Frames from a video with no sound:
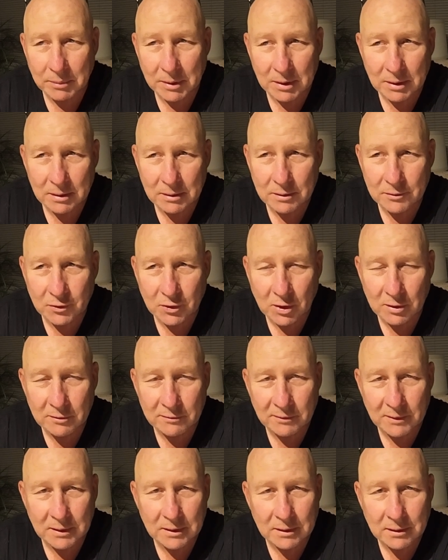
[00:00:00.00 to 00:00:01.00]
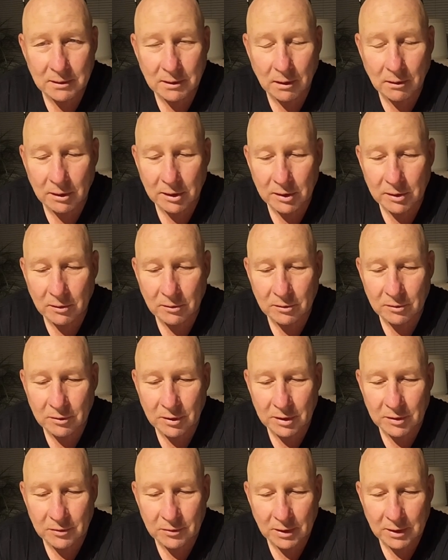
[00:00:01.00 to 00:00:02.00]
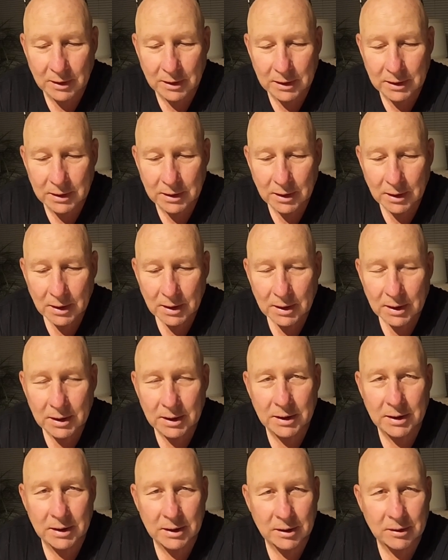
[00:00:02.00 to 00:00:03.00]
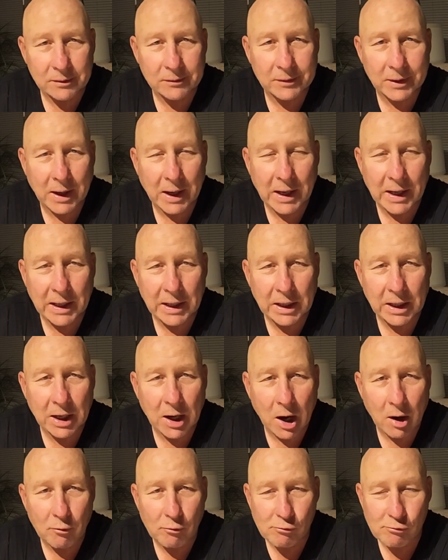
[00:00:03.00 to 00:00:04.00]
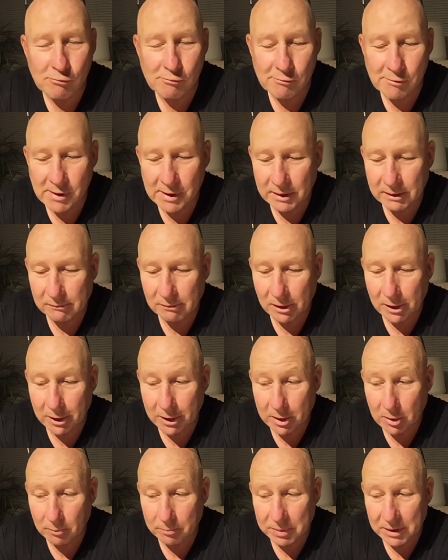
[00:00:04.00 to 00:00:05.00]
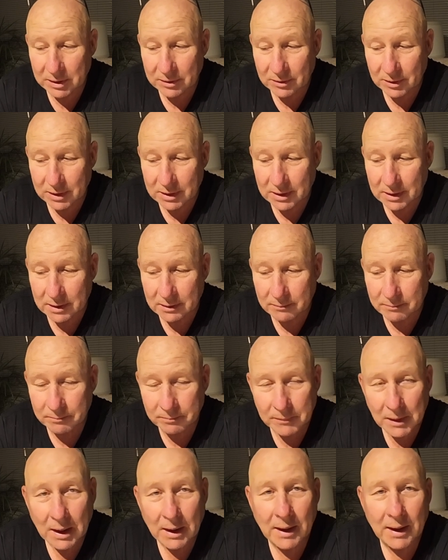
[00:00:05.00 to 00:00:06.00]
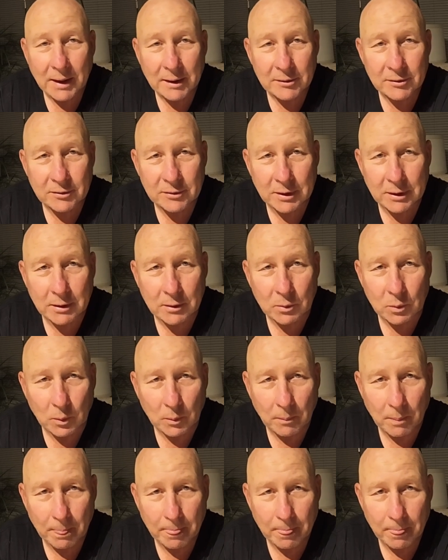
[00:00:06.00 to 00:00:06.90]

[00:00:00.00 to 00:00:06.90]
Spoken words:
But so far, I can honestly say it is a really, really good piece of kit. So